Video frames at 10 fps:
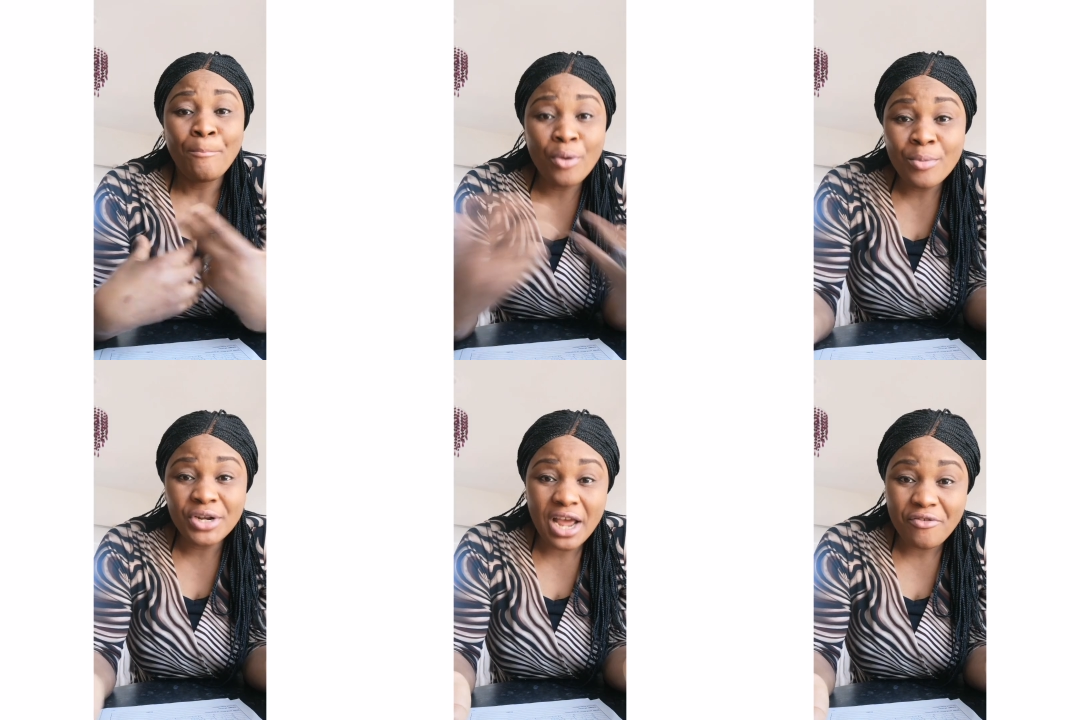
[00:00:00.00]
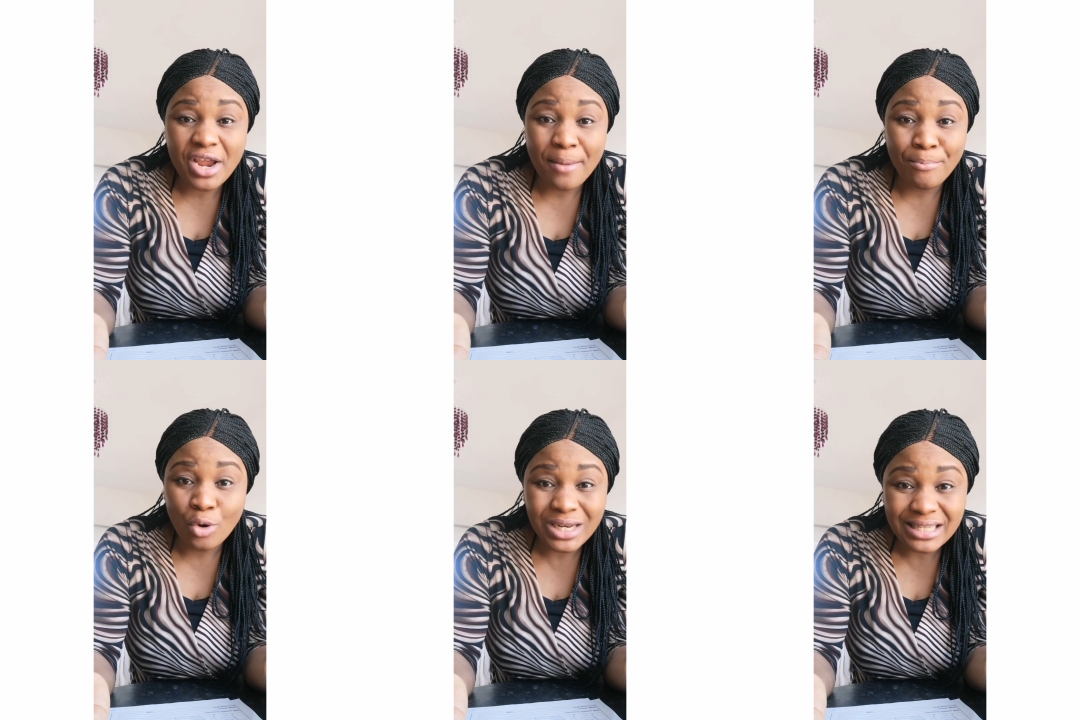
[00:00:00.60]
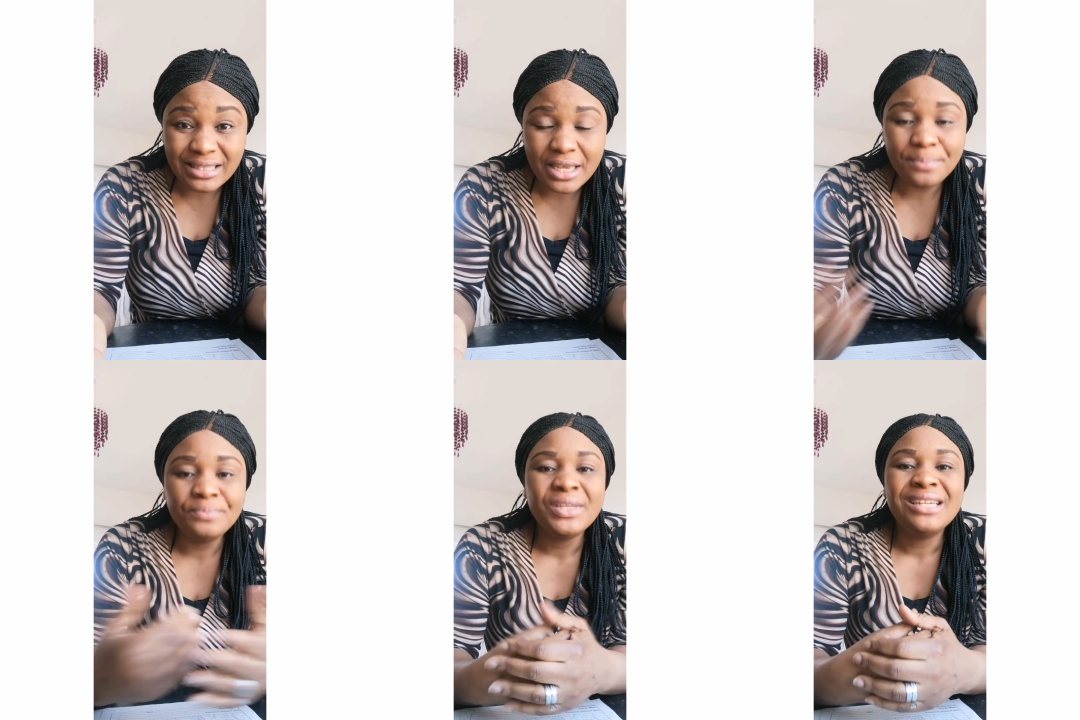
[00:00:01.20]
pulmonary
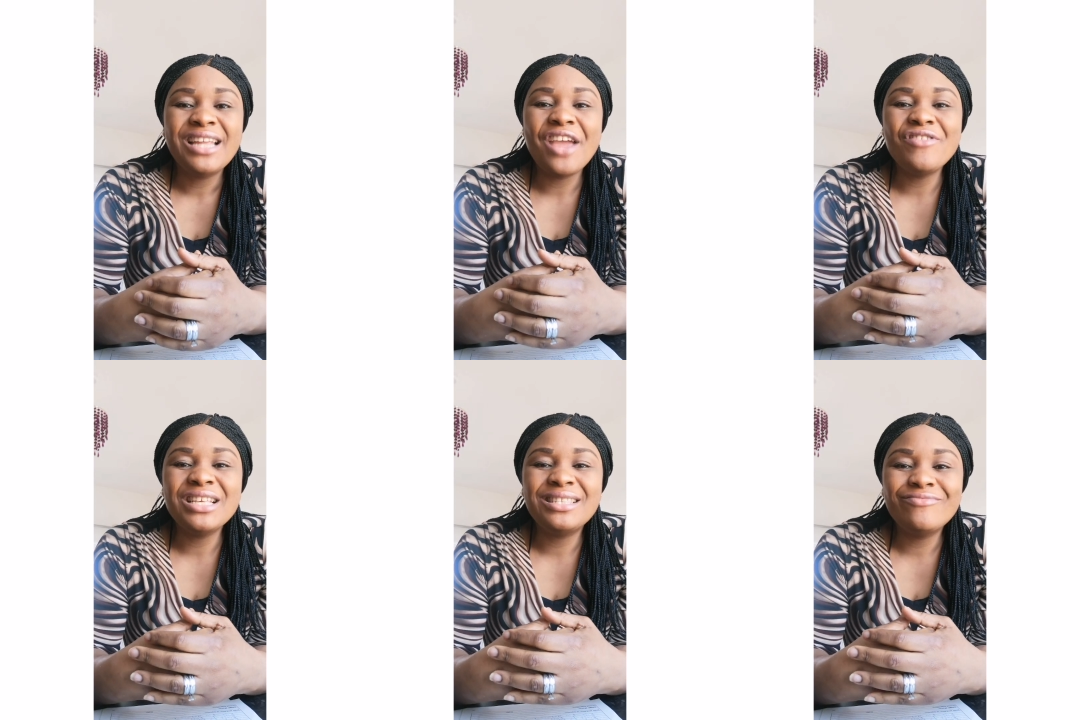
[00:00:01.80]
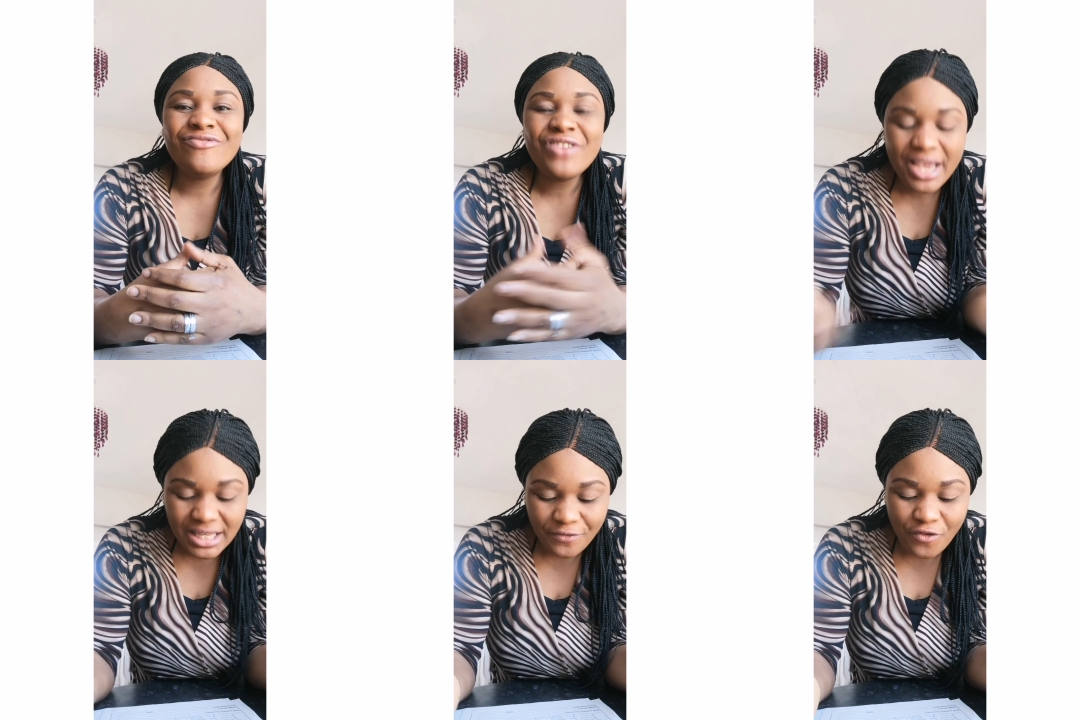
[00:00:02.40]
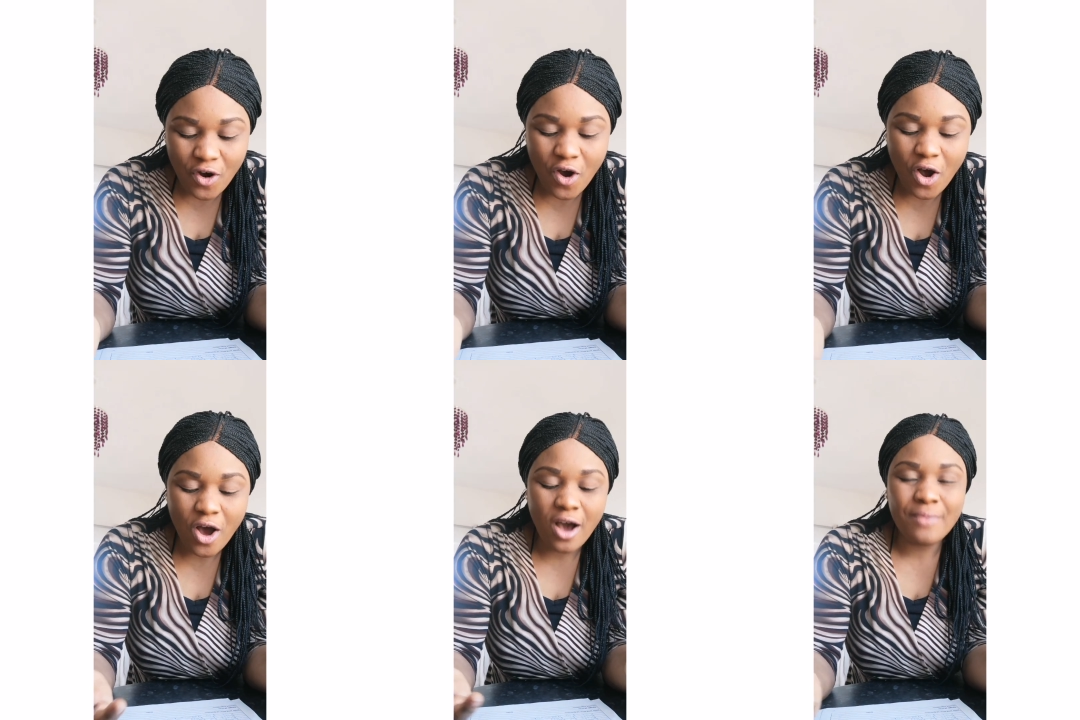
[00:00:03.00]
embolism, there is risk
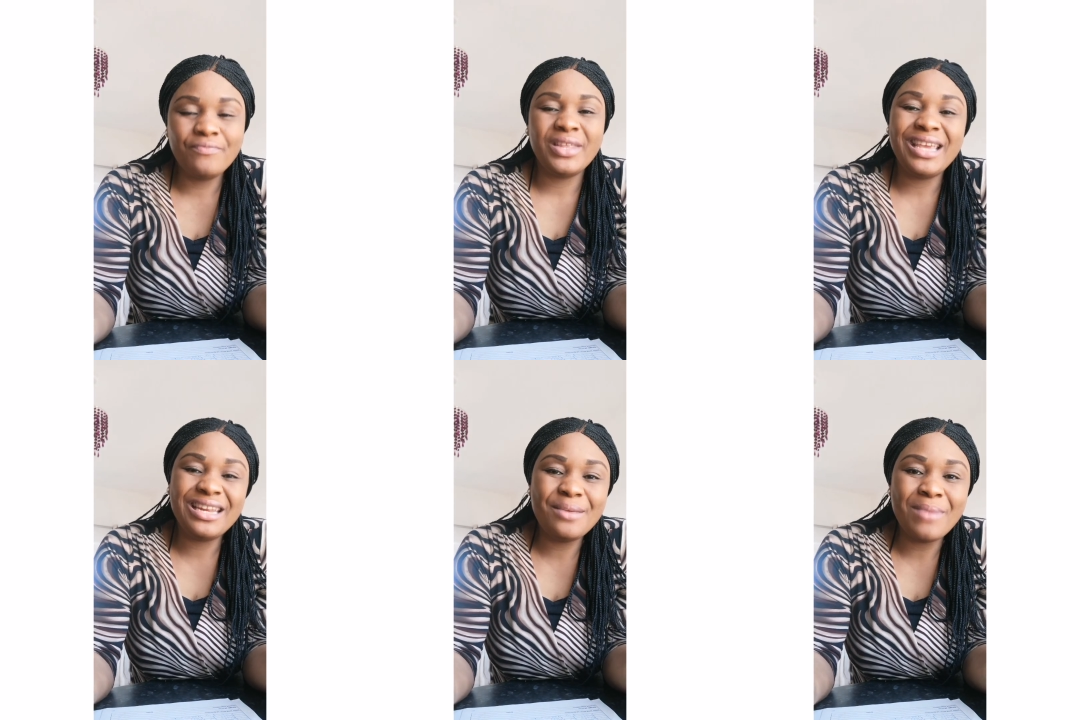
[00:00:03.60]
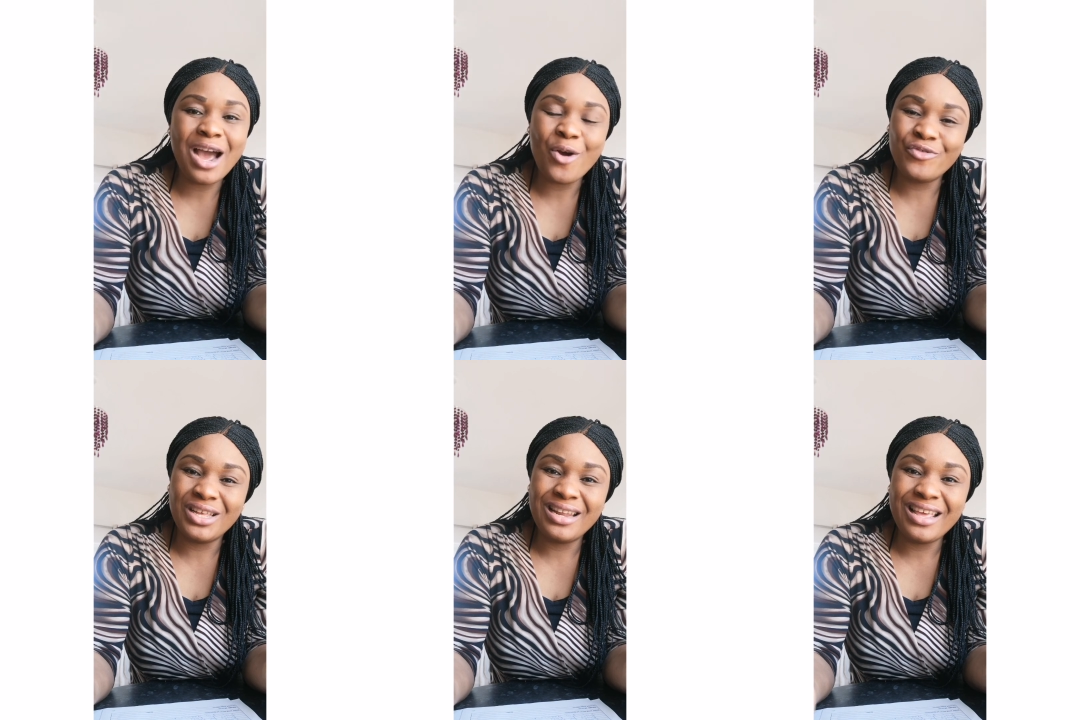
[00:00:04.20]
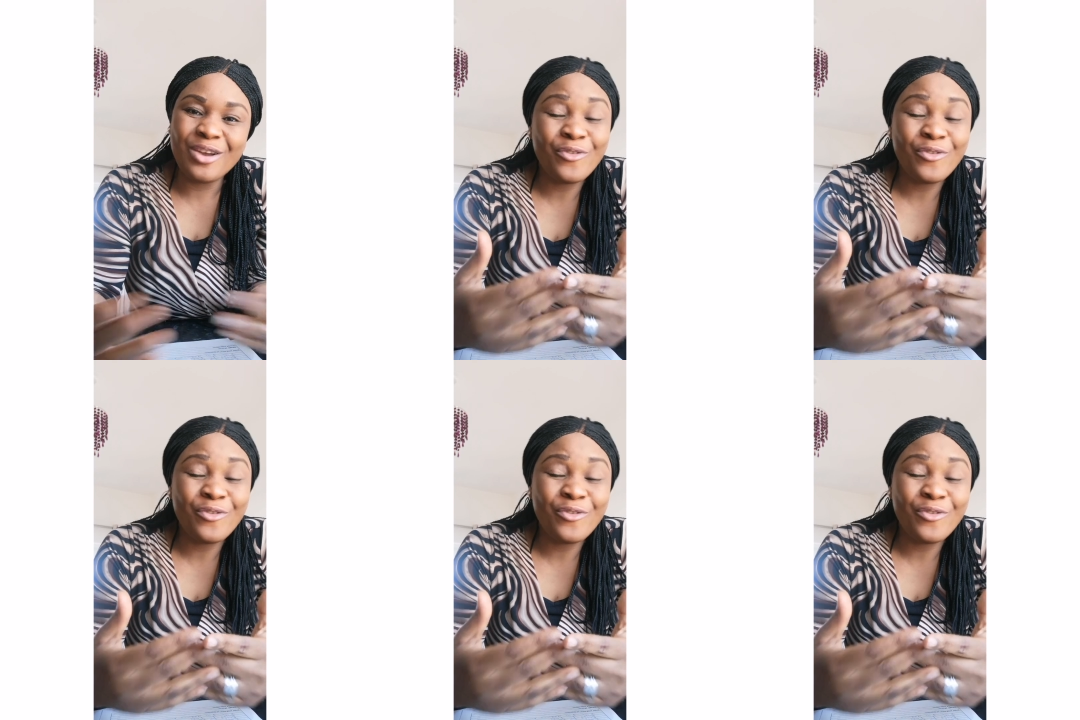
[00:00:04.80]
for edema of the leg.